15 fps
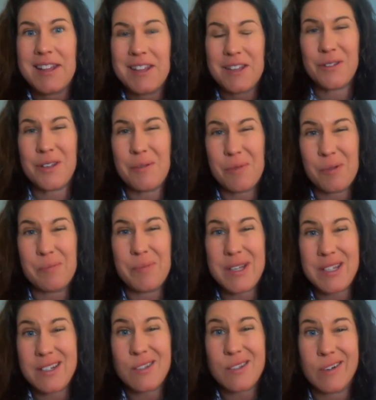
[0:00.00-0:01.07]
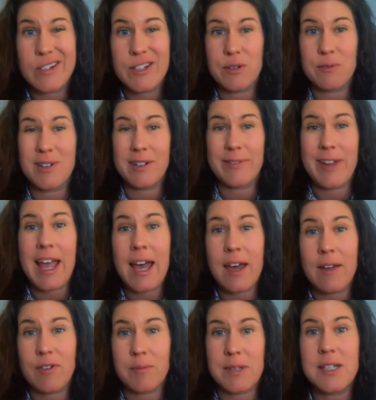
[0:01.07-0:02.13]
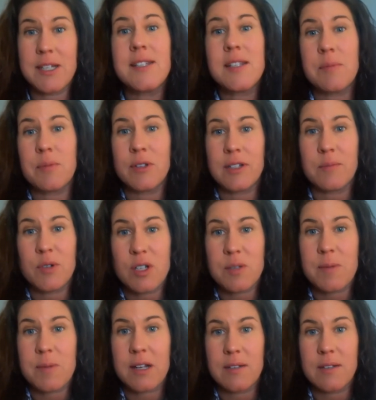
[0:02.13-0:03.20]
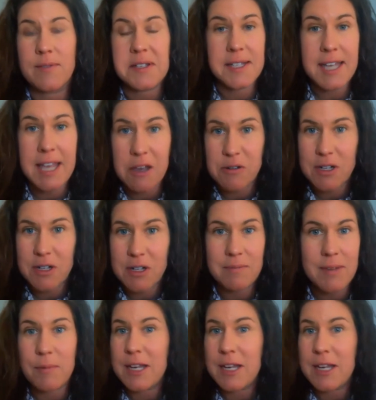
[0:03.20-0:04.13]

the only real business course you would have had from a discipline perspective is accounting.